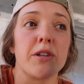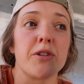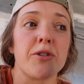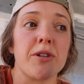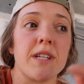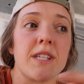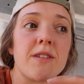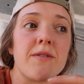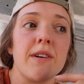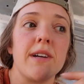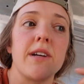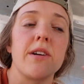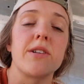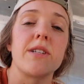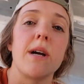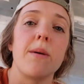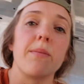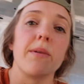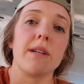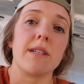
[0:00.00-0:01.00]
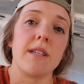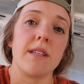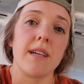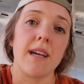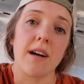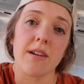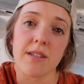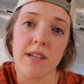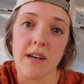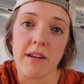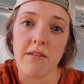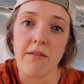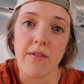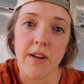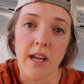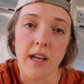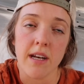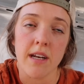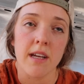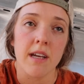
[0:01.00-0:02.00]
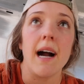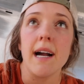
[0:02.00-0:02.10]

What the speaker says: transferring your template to the outside of the van.